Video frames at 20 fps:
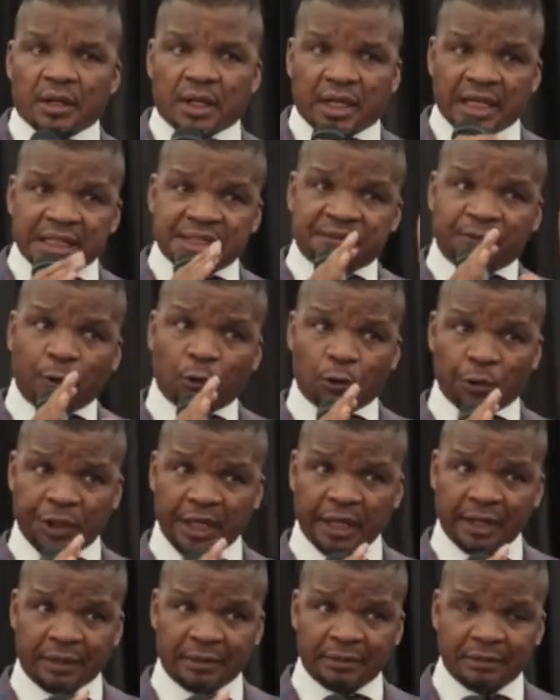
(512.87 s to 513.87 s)
Let's follow
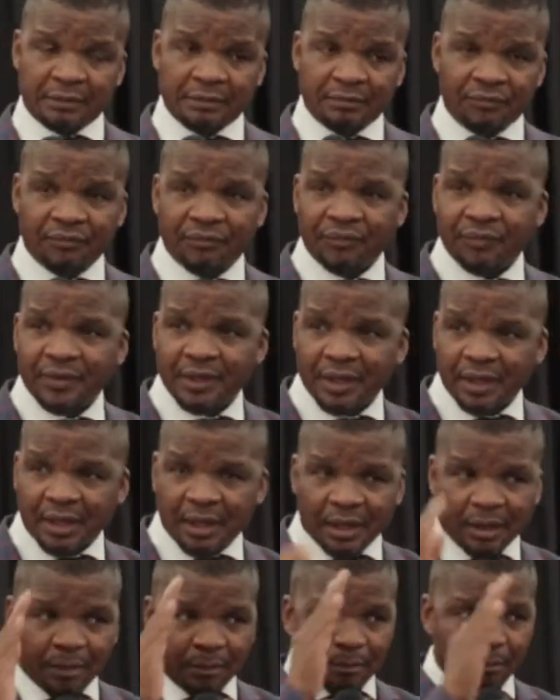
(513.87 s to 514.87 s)
here.
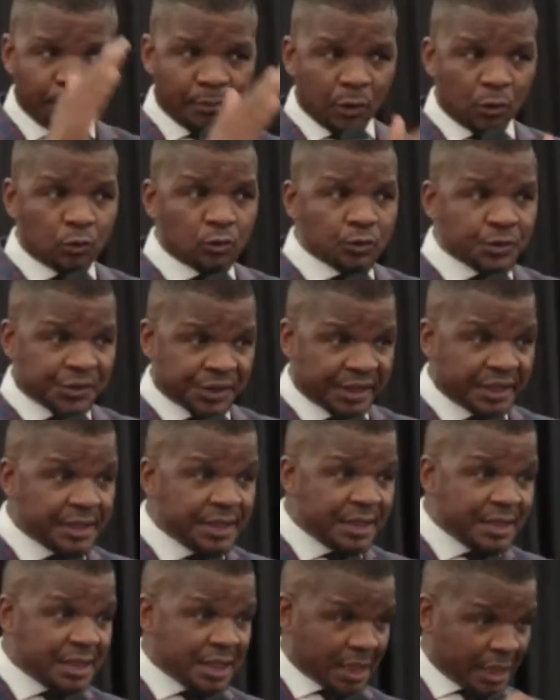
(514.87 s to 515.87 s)

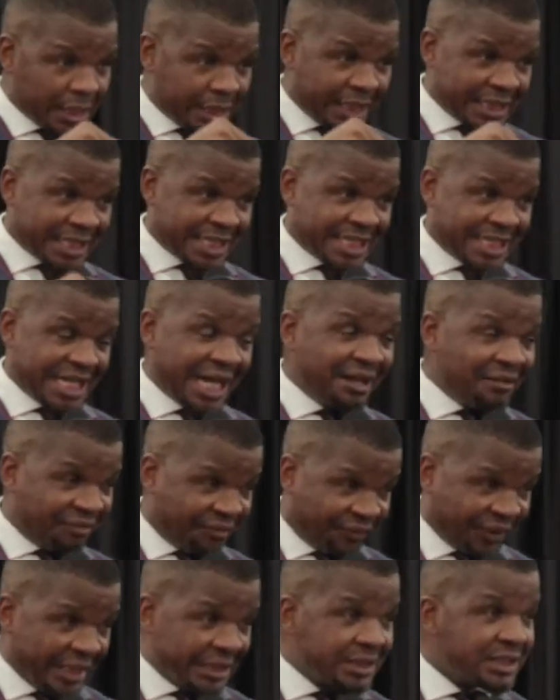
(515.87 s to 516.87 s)
Moses, the
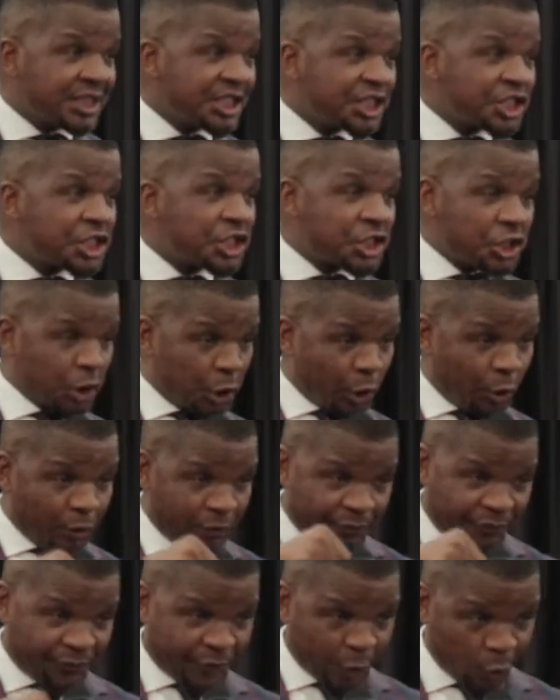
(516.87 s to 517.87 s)
servant
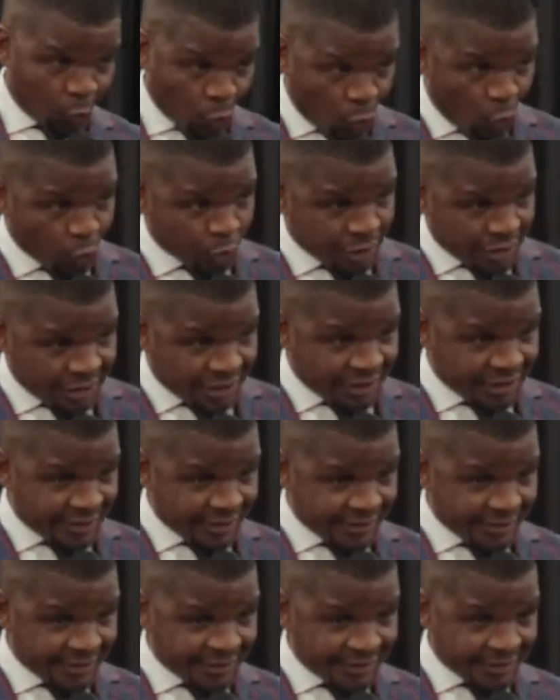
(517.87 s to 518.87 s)
of the Lord,
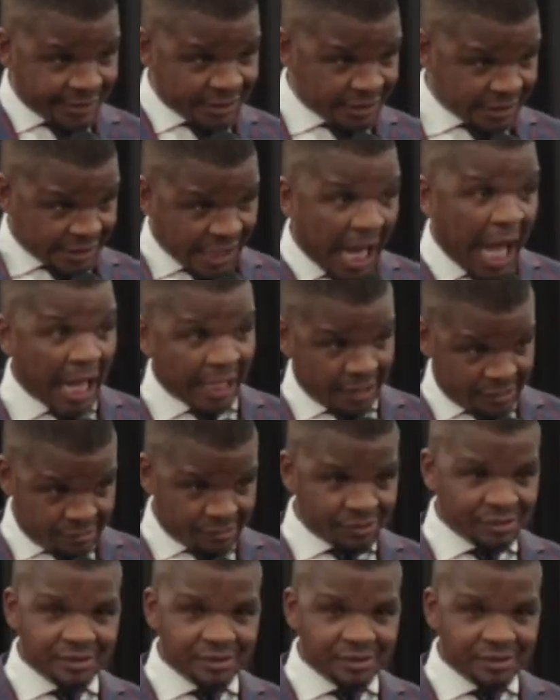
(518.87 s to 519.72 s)
died.